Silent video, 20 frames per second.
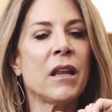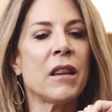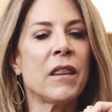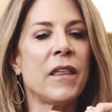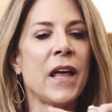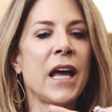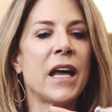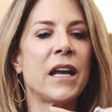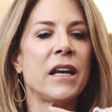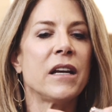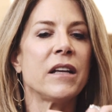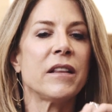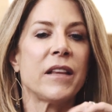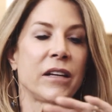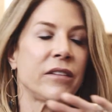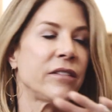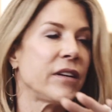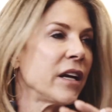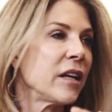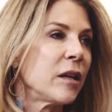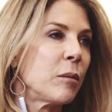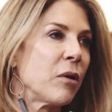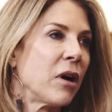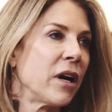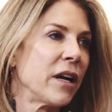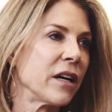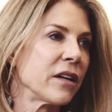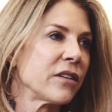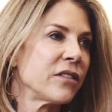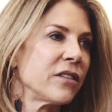then they stay on the
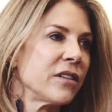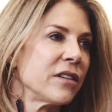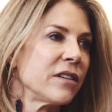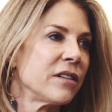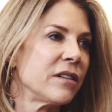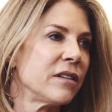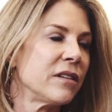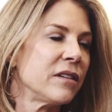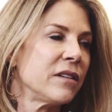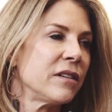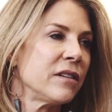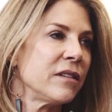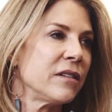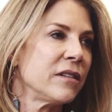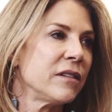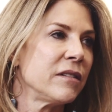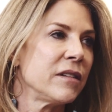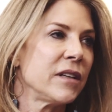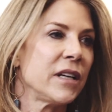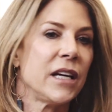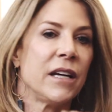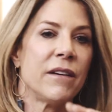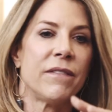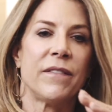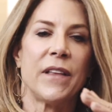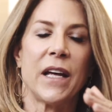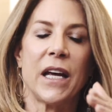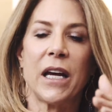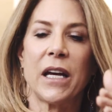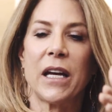products. If
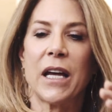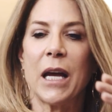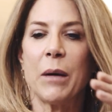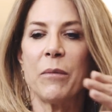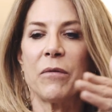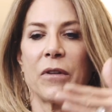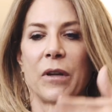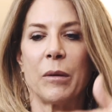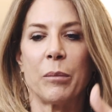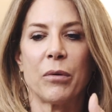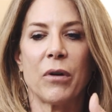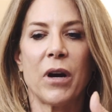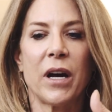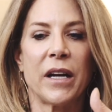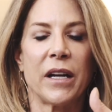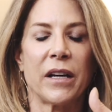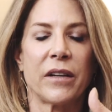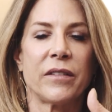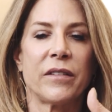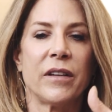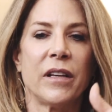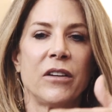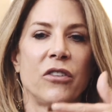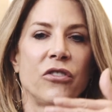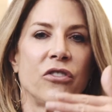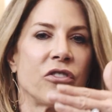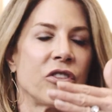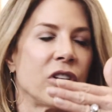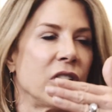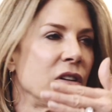they came for the products, then they're
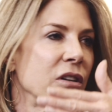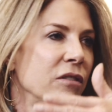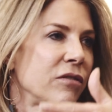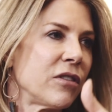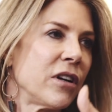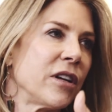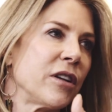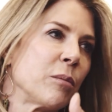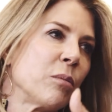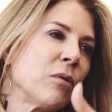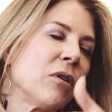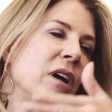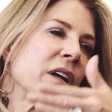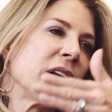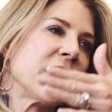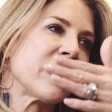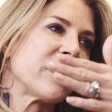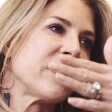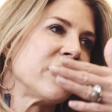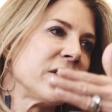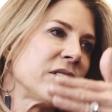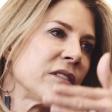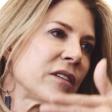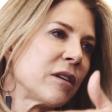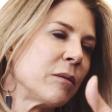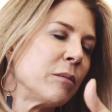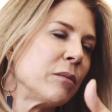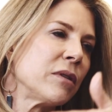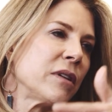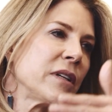just going to look for other products. It's
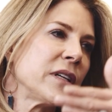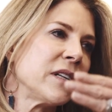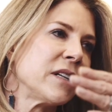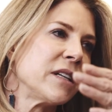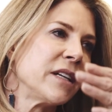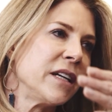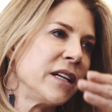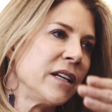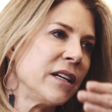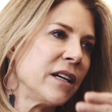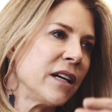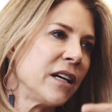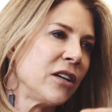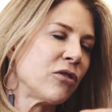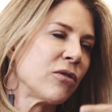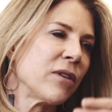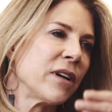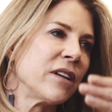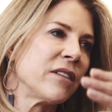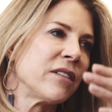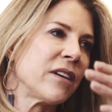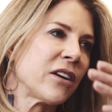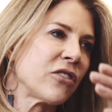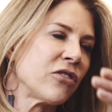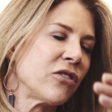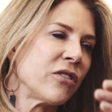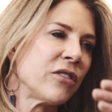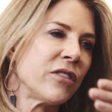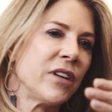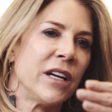completely a
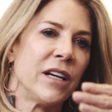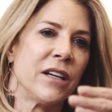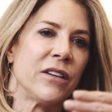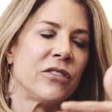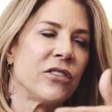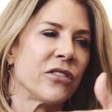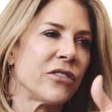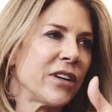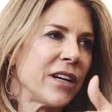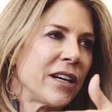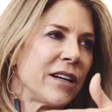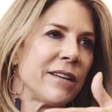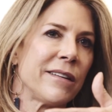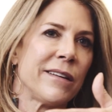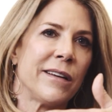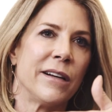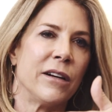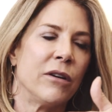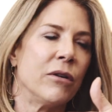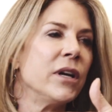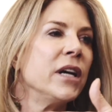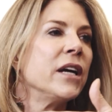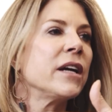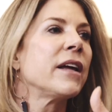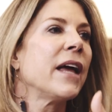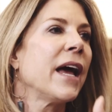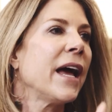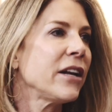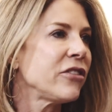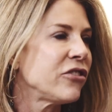transactional thing. It's just like,
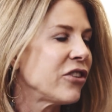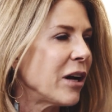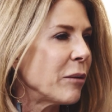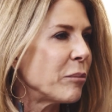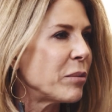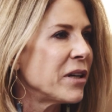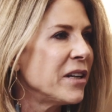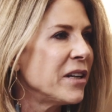ketchup.